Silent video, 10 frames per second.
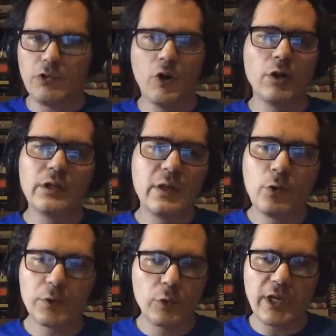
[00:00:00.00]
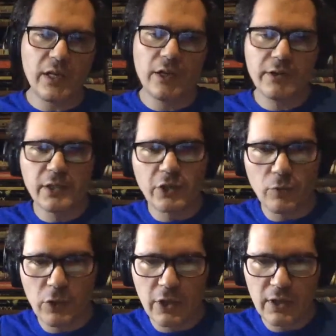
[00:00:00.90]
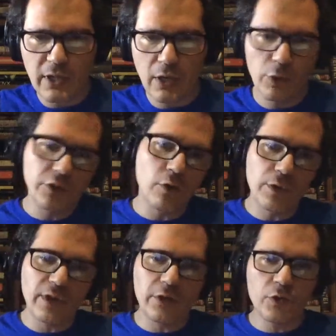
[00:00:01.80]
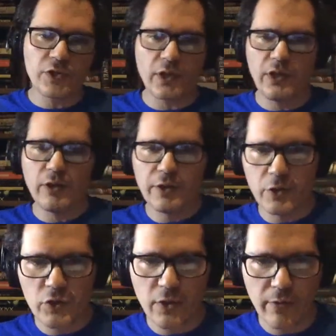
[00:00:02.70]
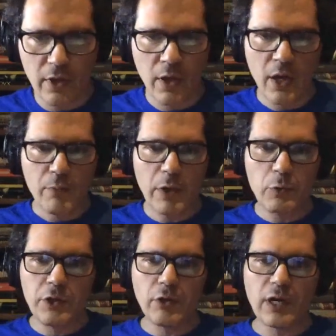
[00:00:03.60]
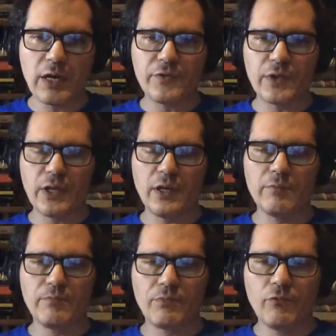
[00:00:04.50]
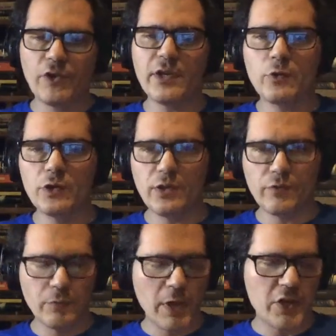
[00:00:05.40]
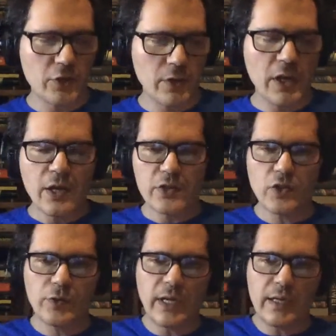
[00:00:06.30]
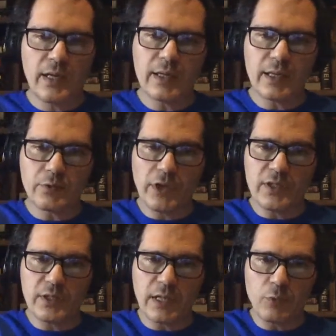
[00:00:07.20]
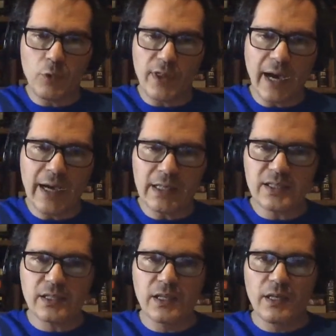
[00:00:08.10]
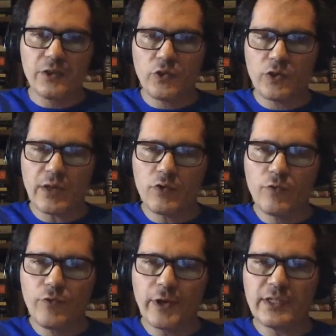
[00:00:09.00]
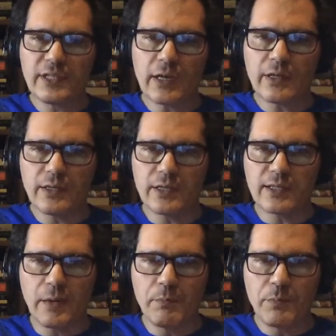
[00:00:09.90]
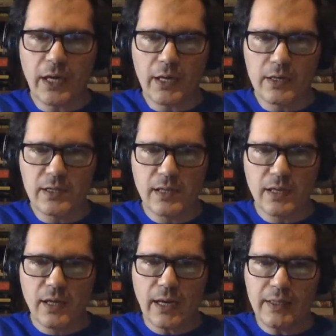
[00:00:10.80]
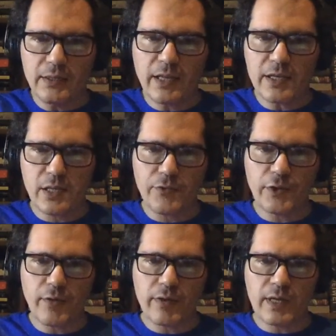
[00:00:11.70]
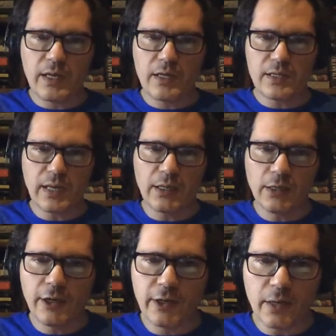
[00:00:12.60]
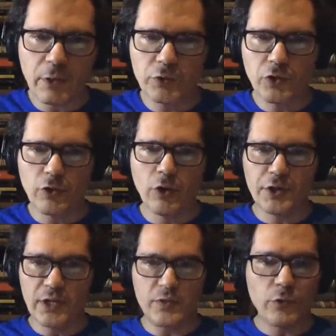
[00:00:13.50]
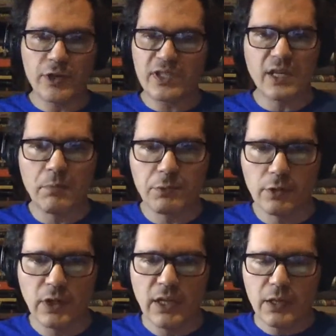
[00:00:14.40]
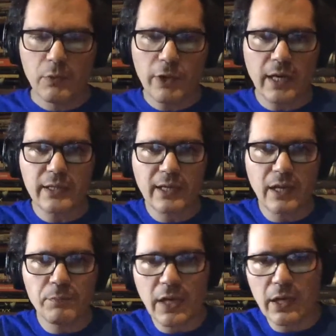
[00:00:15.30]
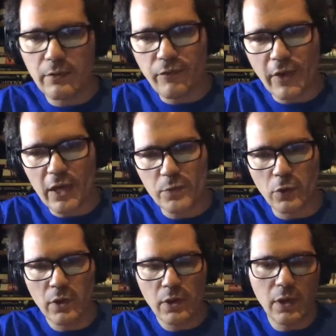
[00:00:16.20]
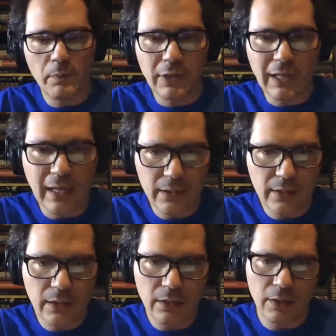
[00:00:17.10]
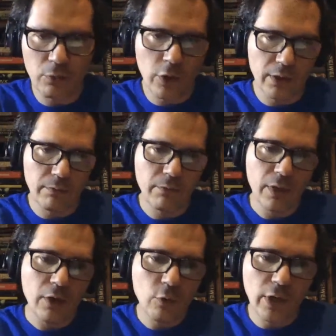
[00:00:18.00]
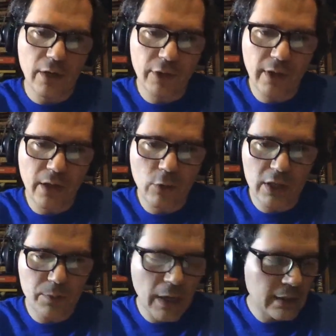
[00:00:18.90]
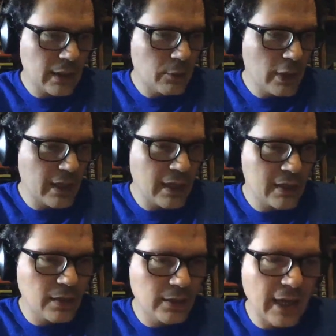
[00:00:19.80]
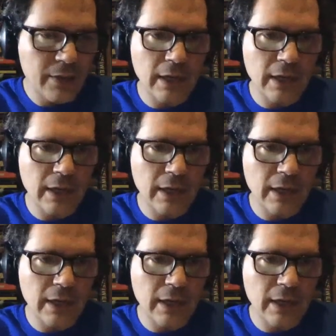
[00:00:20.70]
Only what we hear in the community. We talk with a user here, a user there, but we don't have very good information. So the idea is that with ads, you can do very targeted campaigns and test different things and learn about your audience. For example, we had a campaign in Facebook planned when everything was banned, and we canceled that.